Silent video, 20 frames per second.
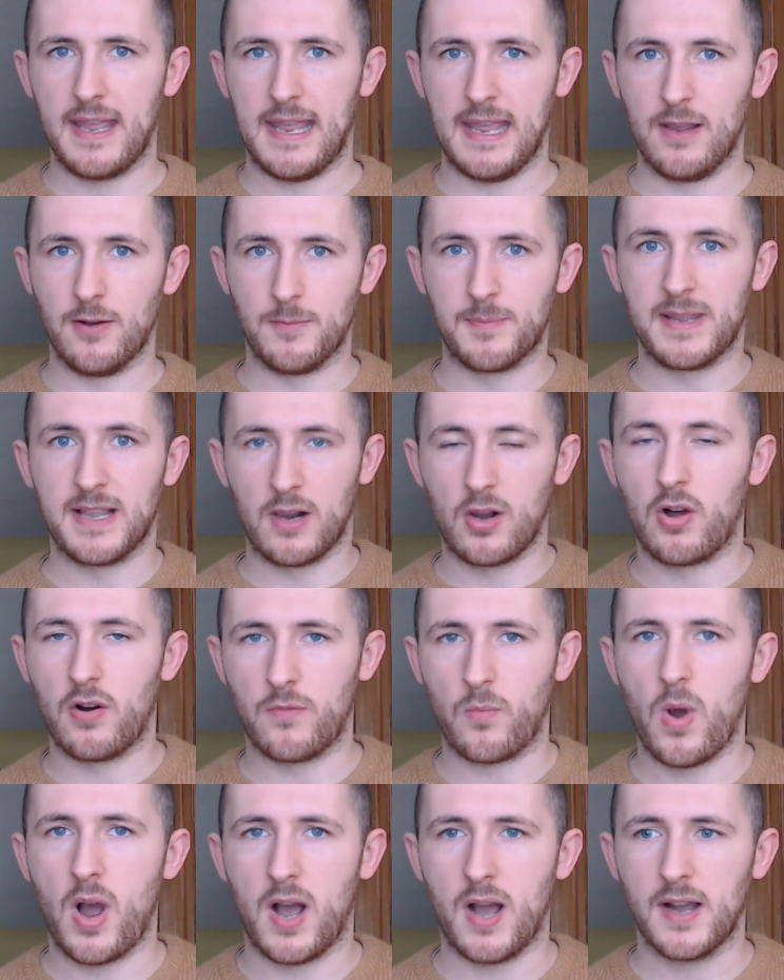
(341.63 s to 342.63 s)
It would be a lot of
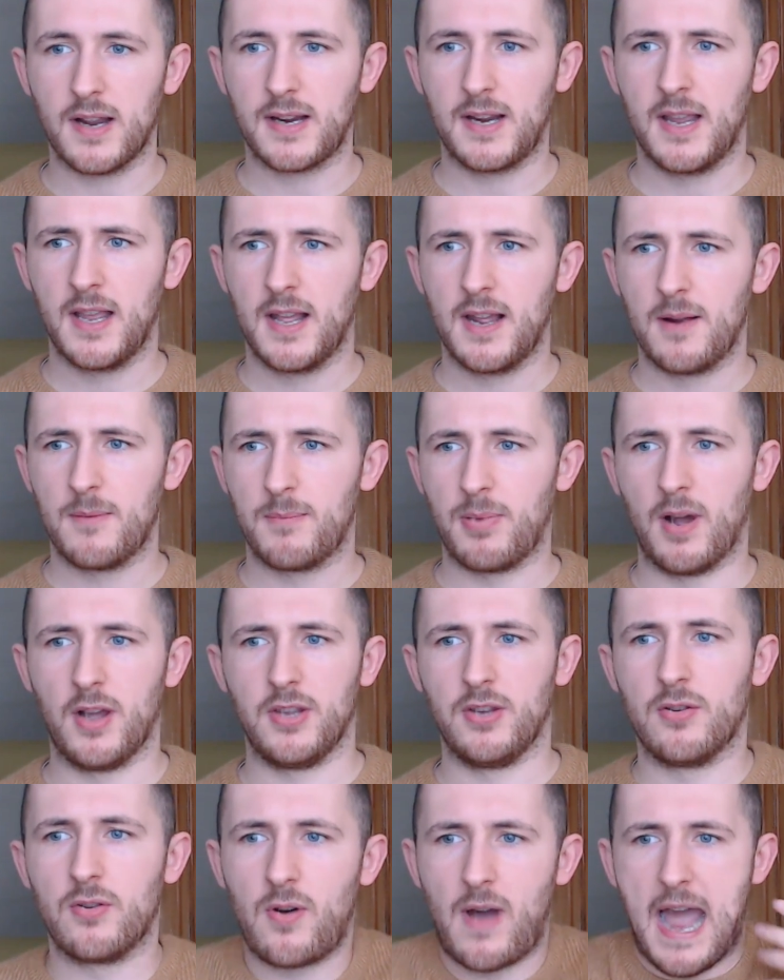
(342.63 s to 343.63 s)
work, but
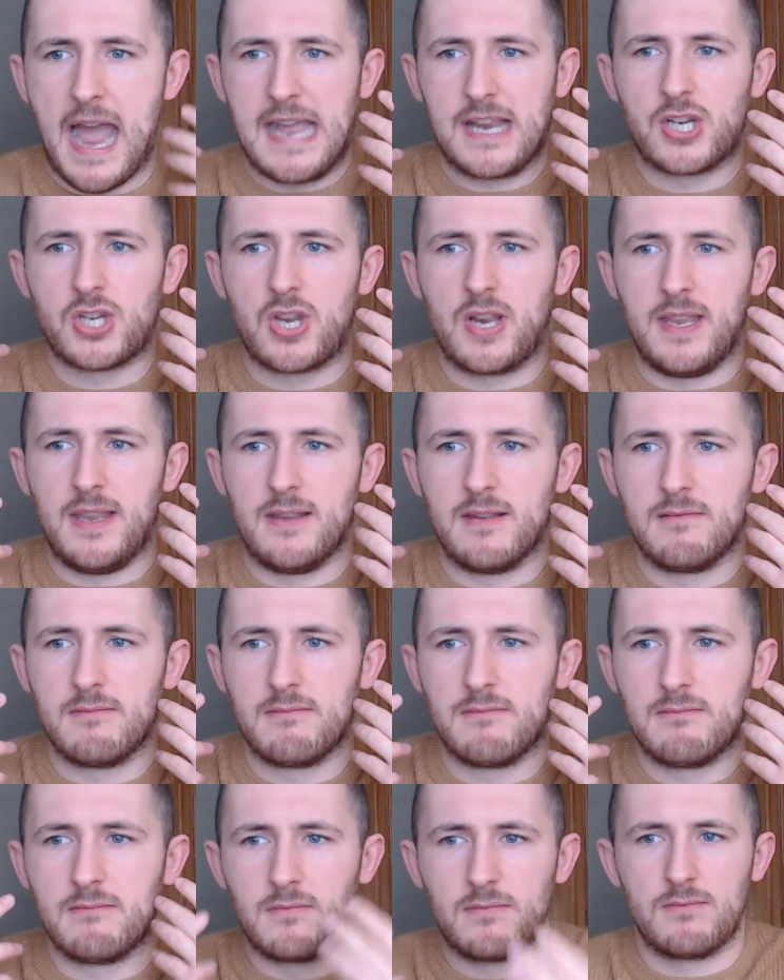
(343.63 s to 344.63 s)
you're not actually
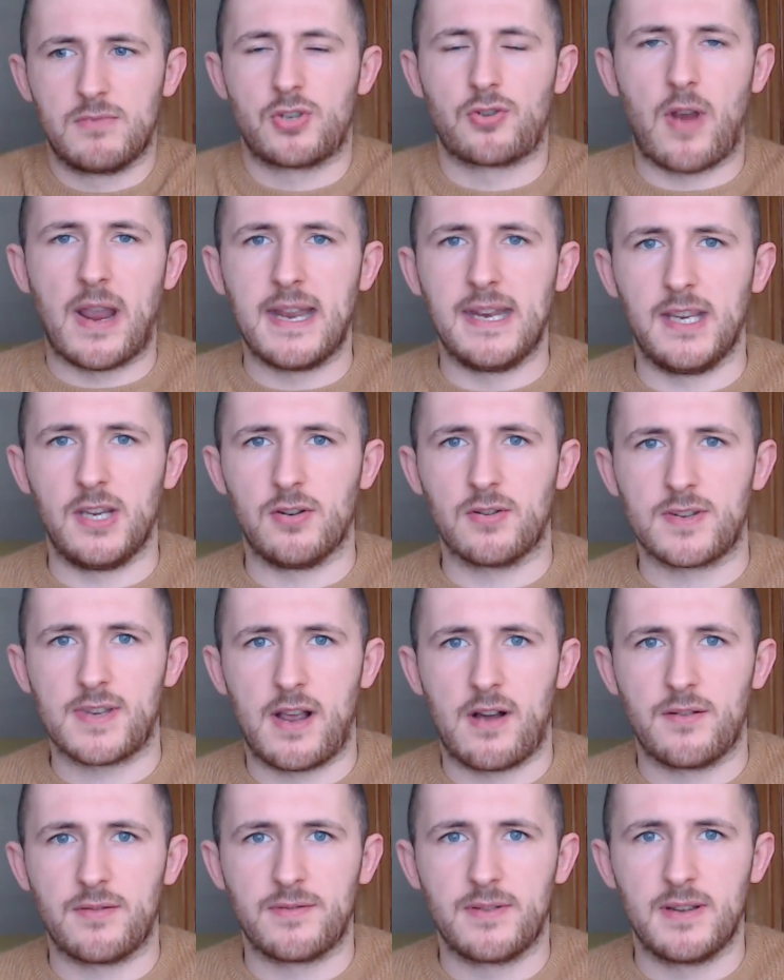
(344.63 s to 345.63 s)
straining
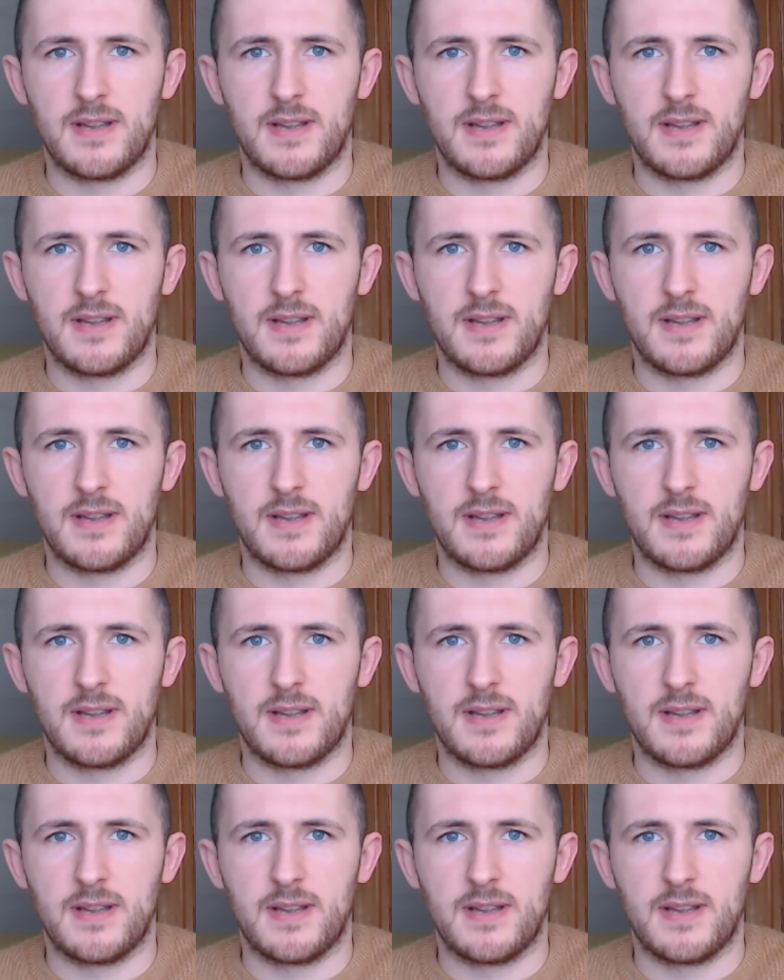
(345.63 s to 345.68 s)
yourself.